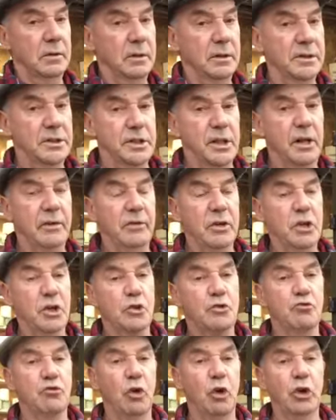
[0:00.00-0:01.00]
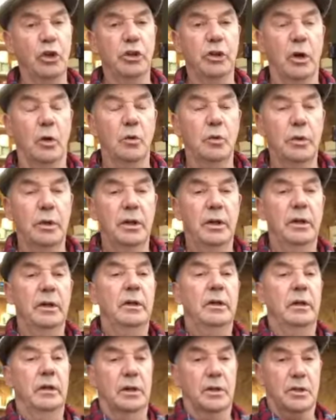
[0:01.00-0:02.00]
Instead of it just running down,
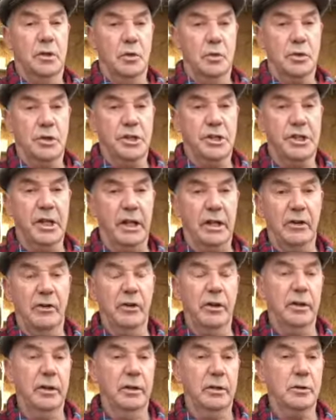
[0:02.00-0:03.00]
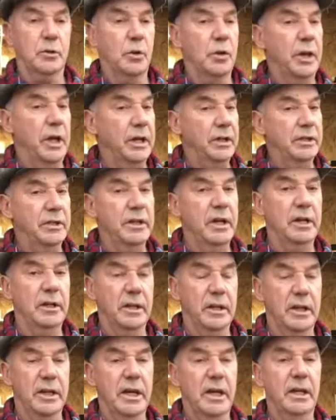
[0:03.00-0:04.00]
it's going to stick to it. It's going to adhere to
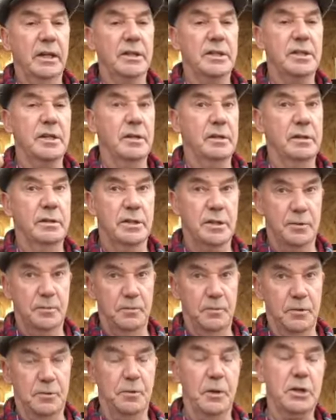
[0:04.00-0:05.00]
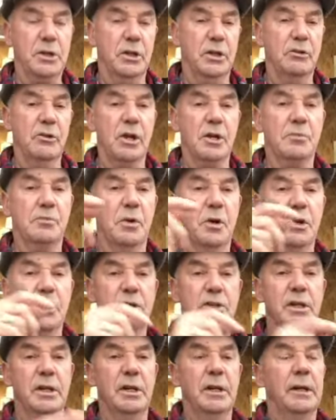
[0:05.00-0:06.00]
the canes, especially the
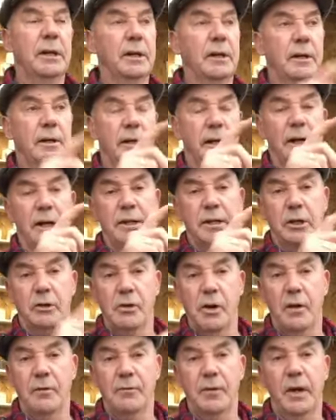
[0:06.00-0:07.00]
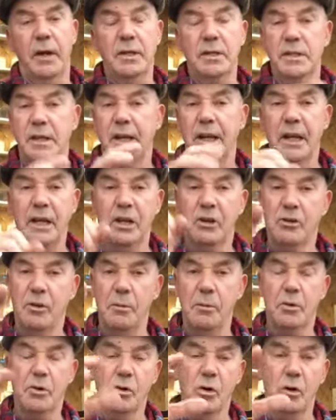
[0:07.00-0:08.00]
raspberries and the grapevines and any
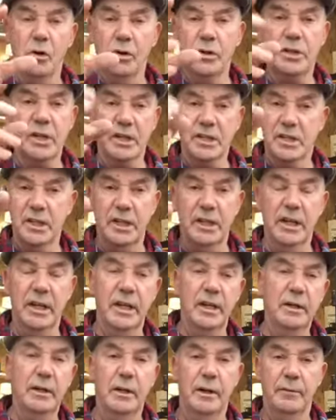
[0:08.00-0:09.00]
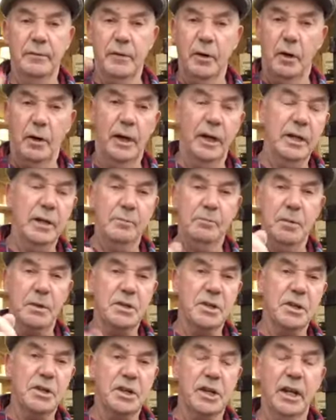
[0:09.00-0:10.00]
creepy crawlies that's in there, or any
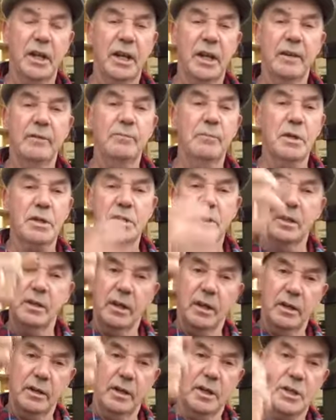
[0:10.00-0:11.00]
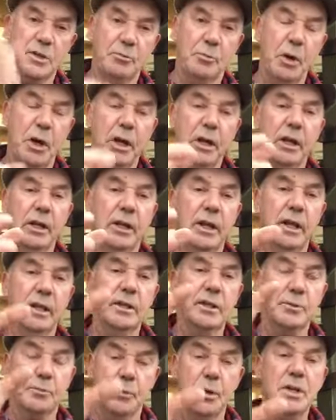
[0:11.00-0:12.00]
bits of skin that you've missed and you're spraying in there.
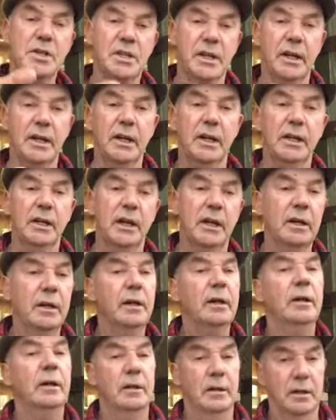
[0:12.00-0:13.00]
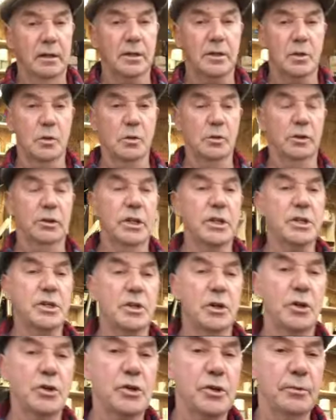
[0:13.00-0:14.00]
The spray's getting in there and it's going to
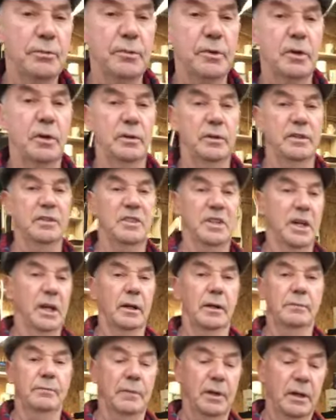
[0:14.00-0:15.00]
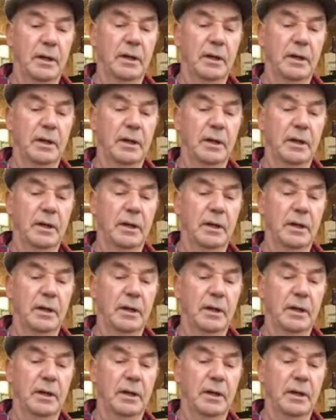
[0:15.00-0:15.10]
dislodge them and kill them.